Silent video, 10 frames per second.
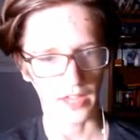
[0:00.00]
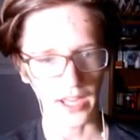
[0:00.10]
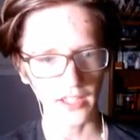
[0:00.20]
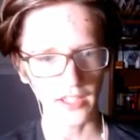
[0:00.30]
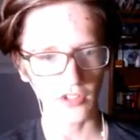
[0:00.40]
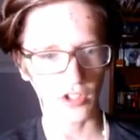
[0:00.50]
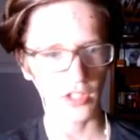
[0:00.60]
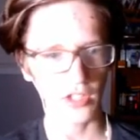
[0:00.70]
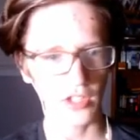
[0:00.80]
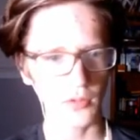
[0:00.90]
And he's a
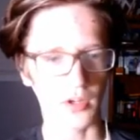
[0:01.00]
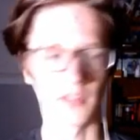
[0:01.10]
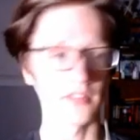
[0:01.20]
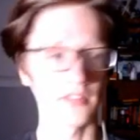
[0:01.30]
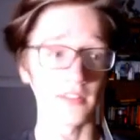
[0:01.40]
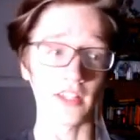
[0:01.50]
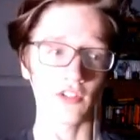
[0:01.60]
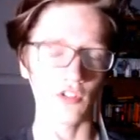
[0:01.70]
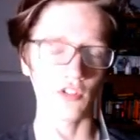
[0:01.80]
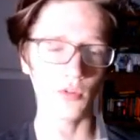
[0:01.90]
hero. That's
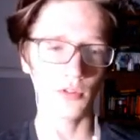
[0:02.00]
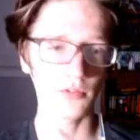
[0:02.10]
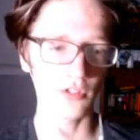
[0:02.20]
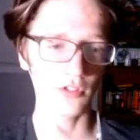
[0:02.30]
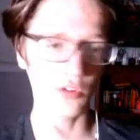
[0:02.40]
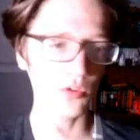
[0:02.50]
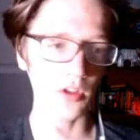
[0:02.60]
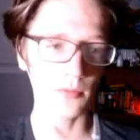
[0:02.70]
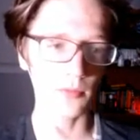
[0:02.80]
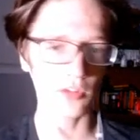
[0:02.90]
two
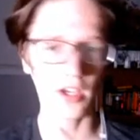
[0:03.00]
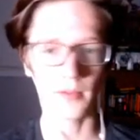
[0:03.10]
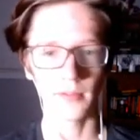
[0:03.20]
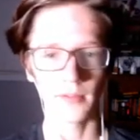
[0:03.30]
thumbs up.